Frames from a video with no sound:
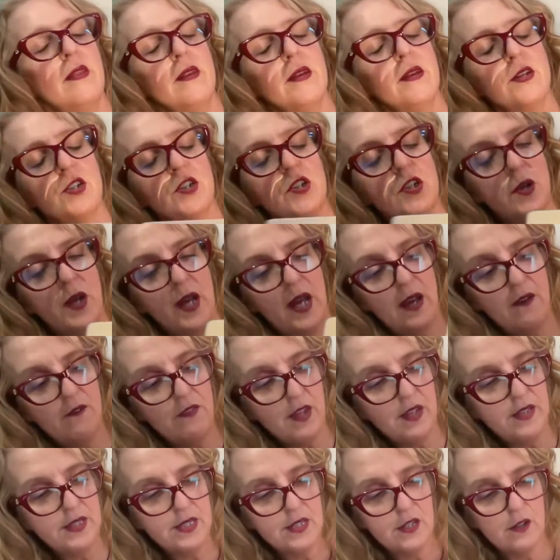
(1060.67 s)
to have
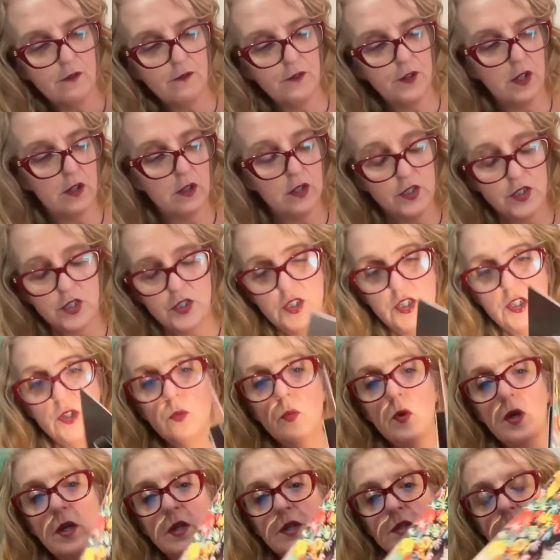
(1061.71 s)
that self-knowledge, and she
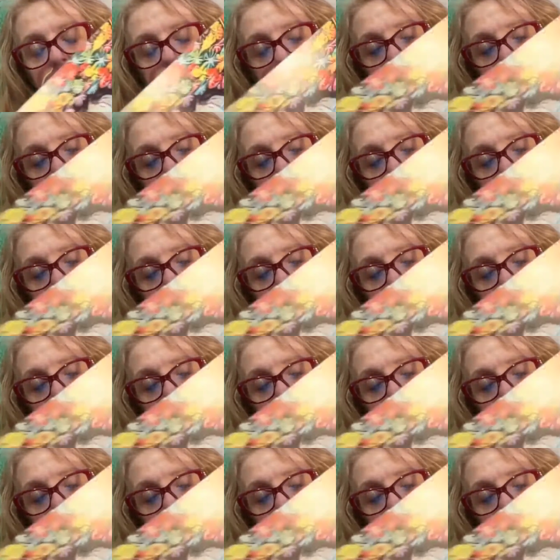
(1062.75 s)
was